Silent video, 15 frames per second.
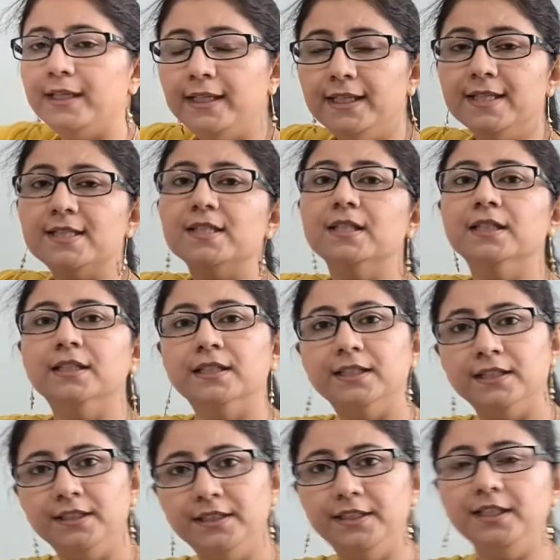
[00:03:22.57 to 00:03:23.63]
is
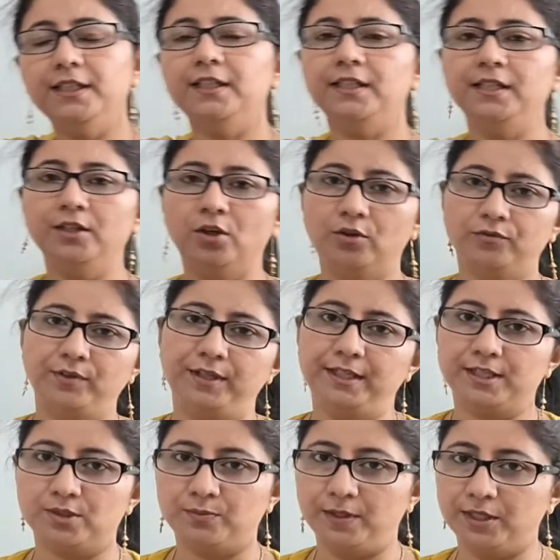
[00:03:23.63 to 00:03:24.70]
degree of an
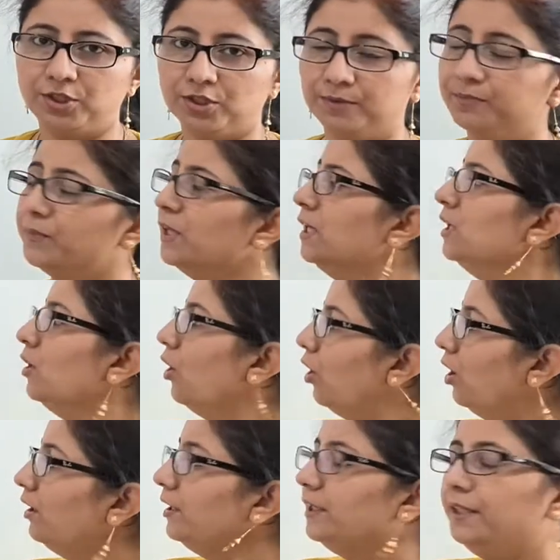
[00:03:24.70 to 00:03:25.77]
expression
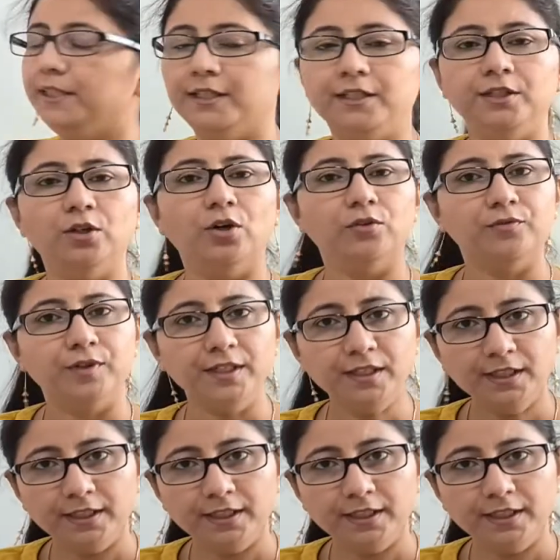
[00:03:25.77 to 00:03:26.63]
or degree of an